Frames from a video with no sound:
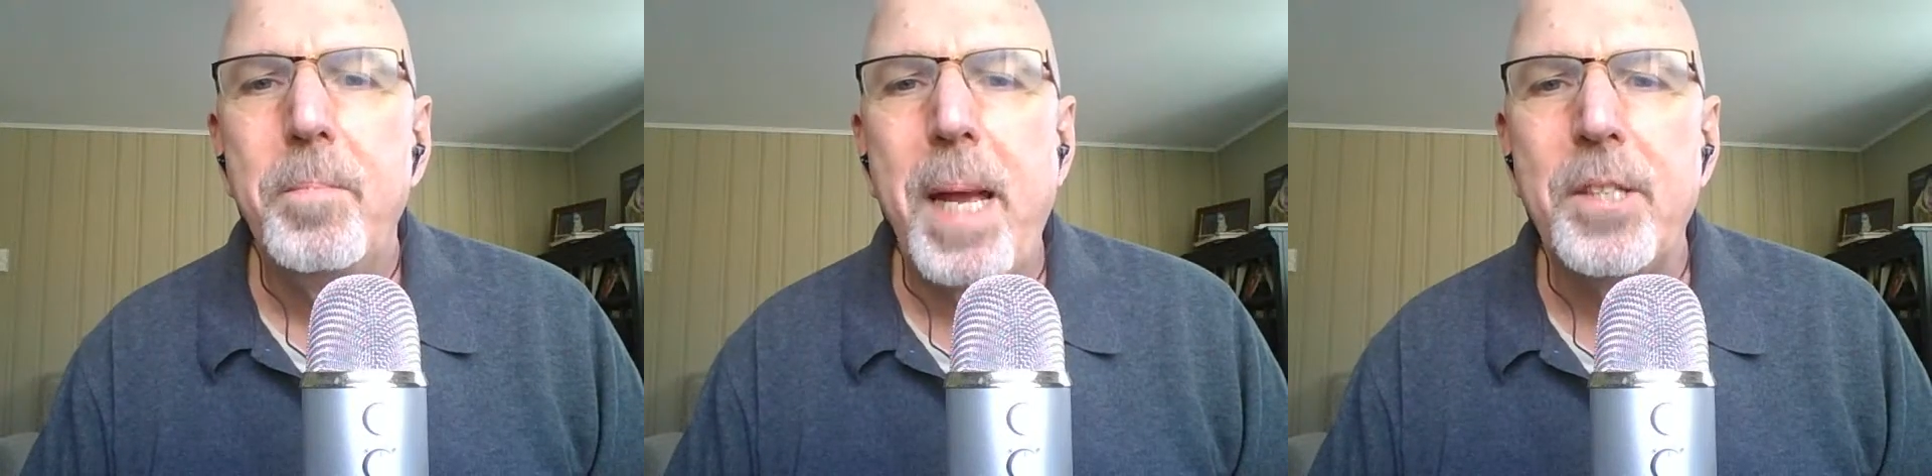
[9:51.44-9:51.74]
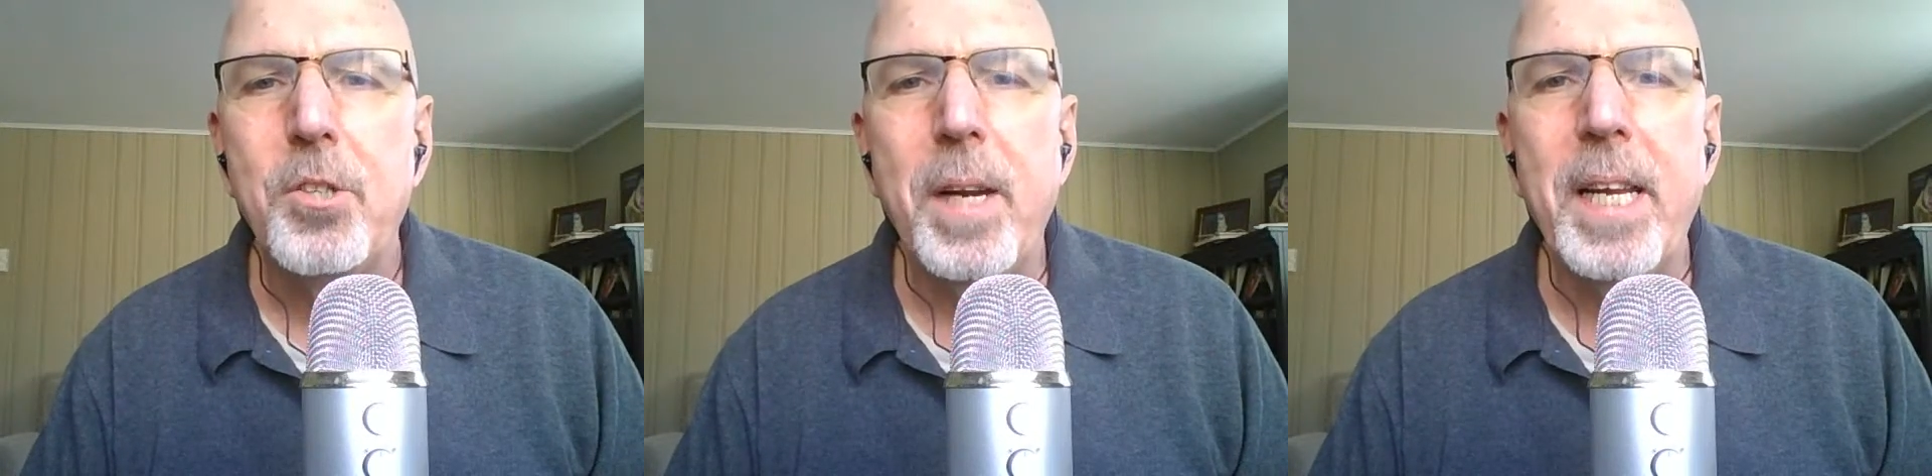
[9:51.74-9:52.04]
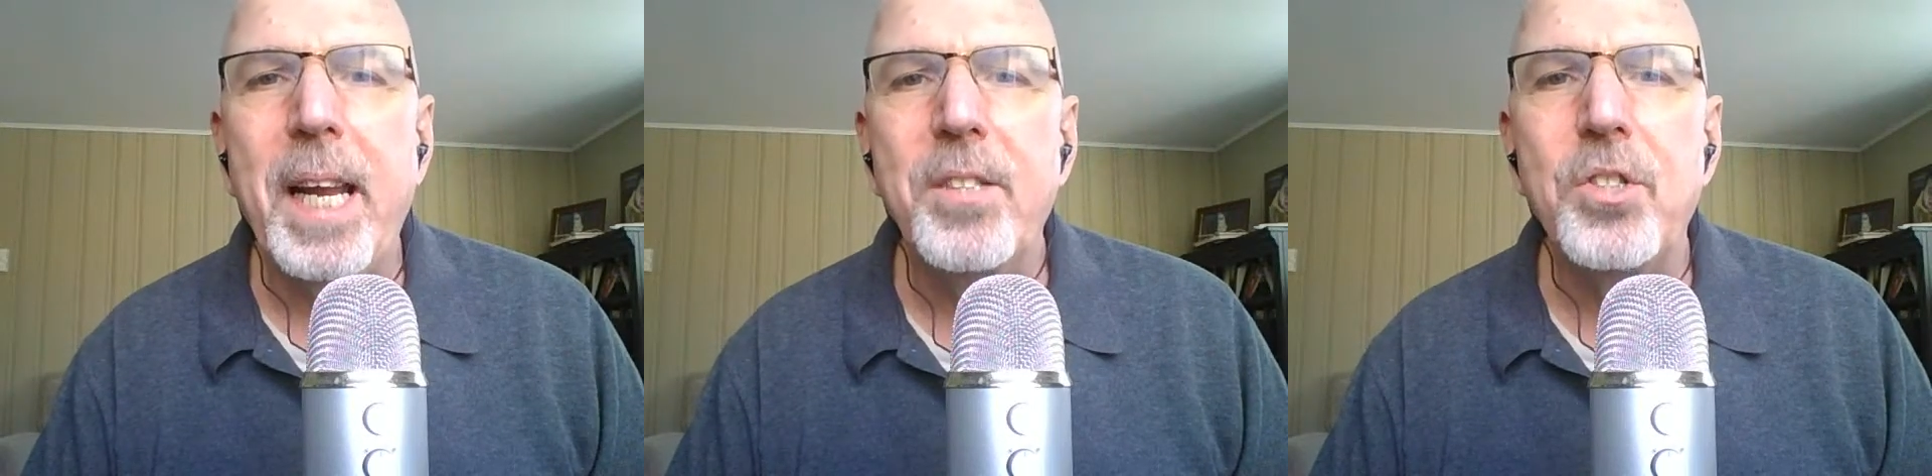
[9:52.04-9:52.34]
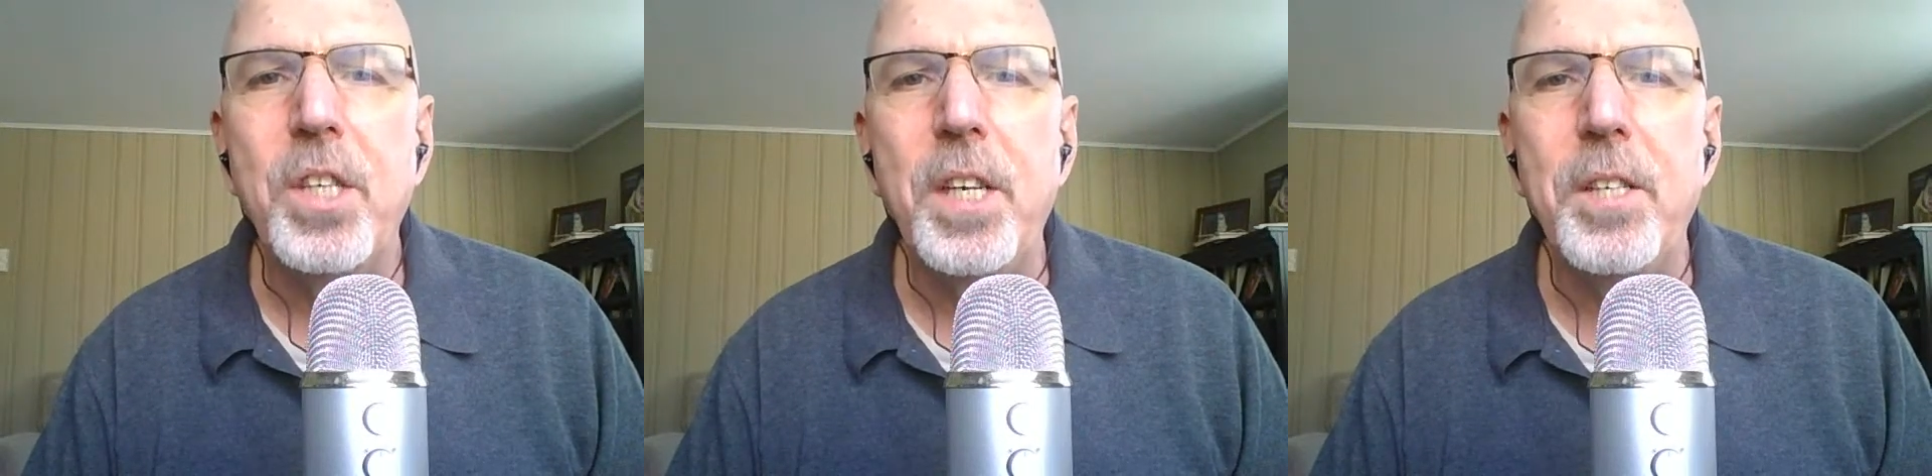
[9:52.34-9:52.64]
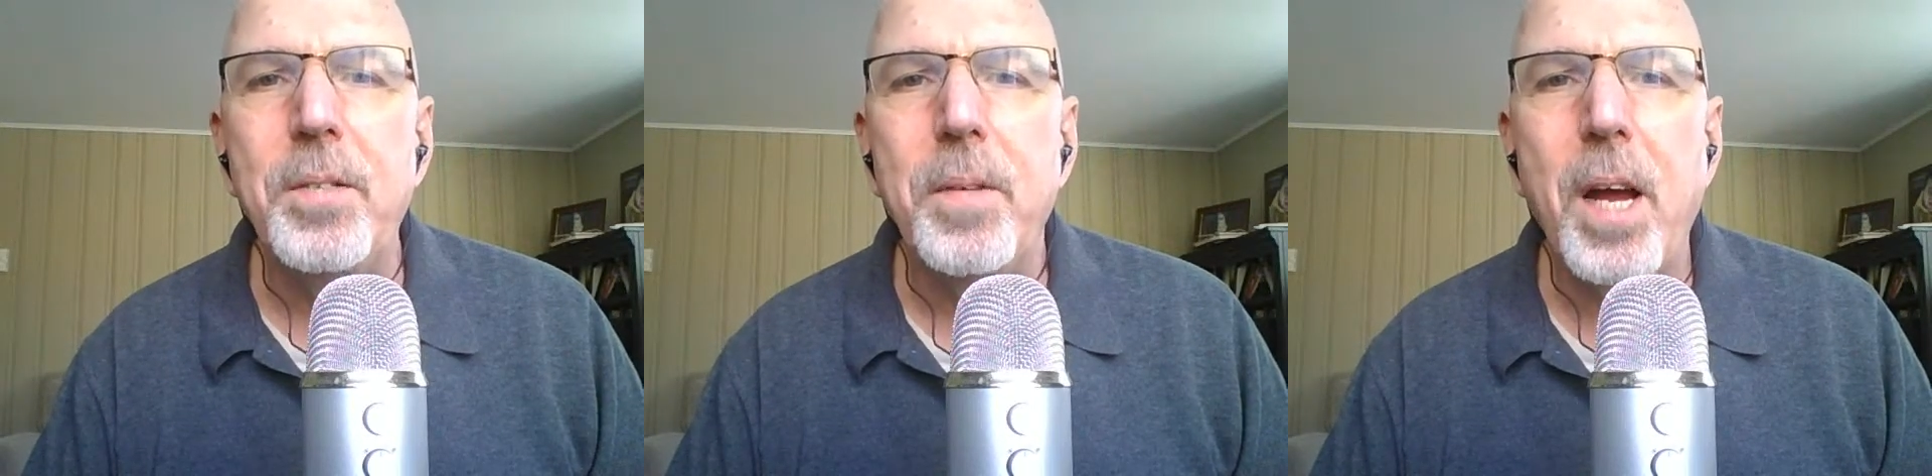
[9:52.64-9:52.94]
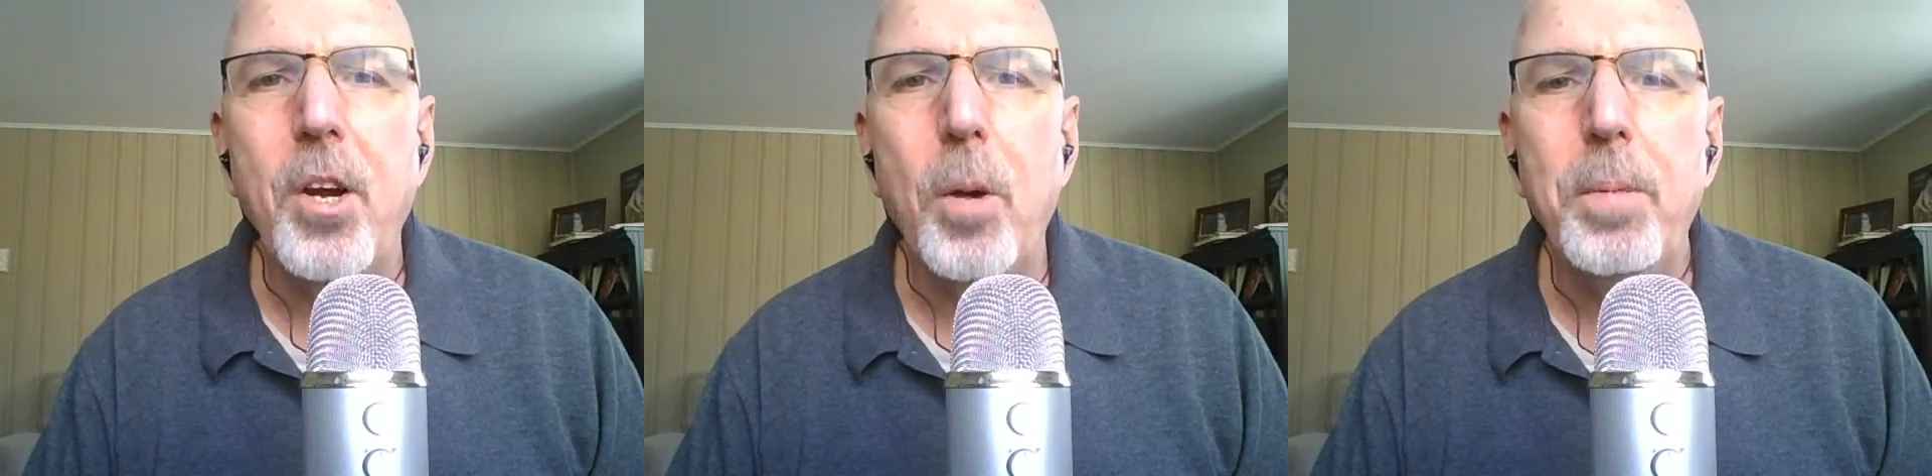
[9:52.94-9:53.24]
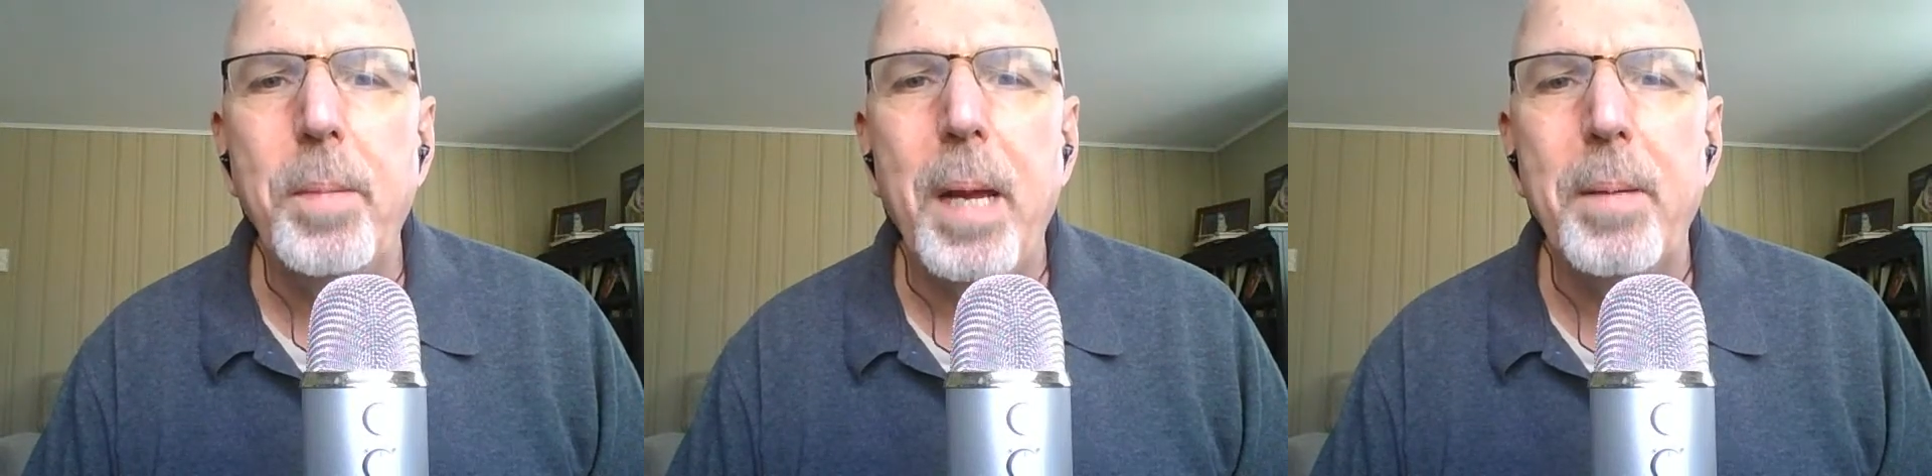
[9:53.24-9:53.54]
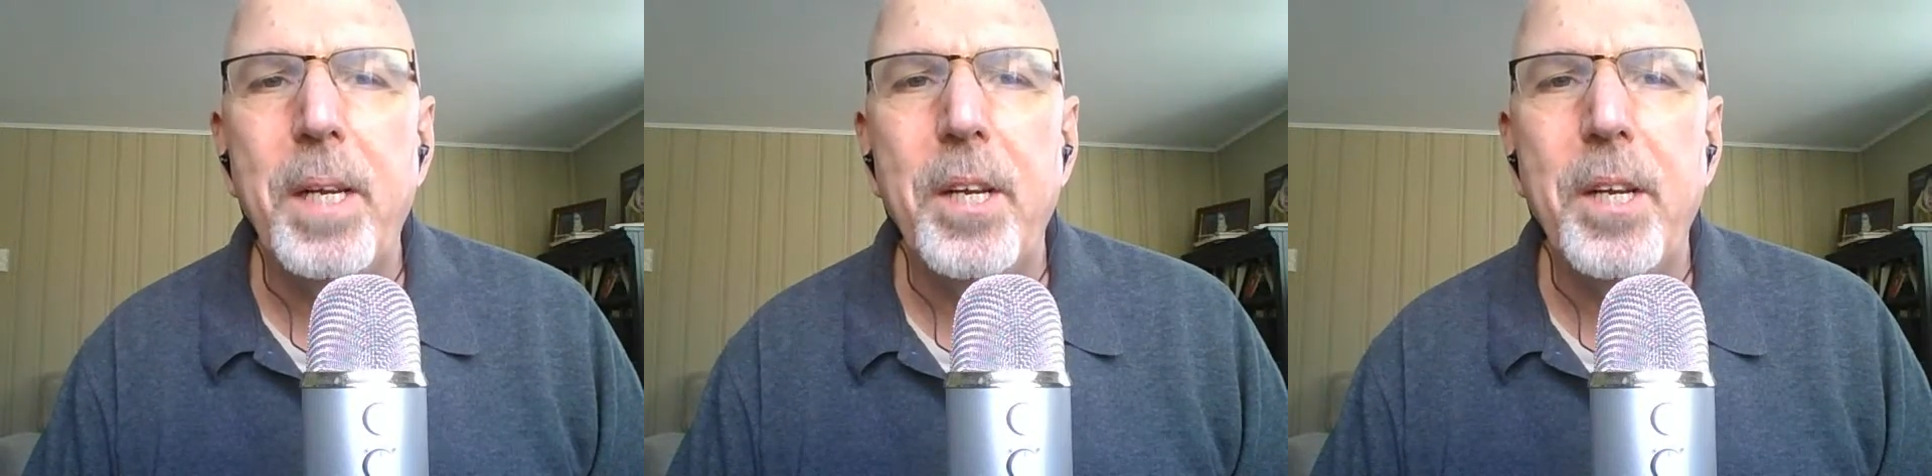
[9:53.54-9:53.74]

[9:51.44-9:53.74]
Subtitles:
Pastor, I can't see you. I hope to be able